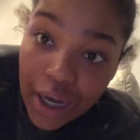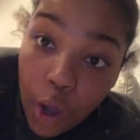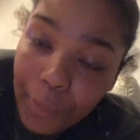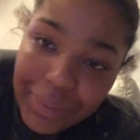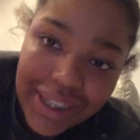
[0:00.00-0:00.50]
I
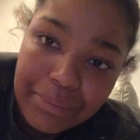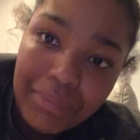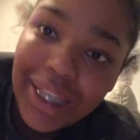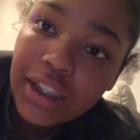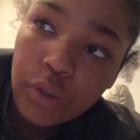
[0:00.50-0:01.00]
can't be
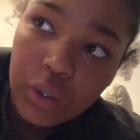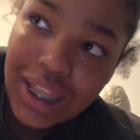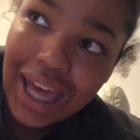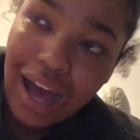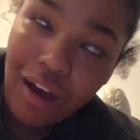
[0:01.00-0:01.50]
making all
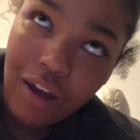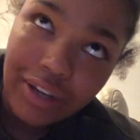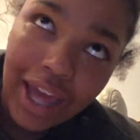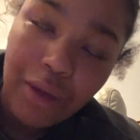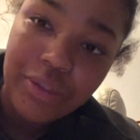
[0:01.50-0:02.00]
of that
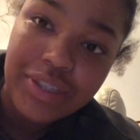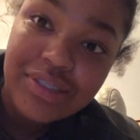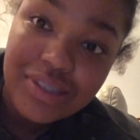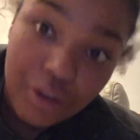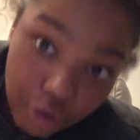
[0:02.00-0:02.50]
unhealthy
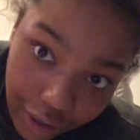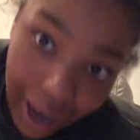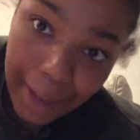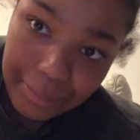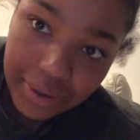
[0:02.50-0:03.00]

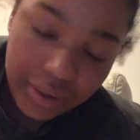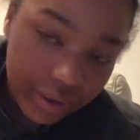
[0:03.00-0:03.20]
crap.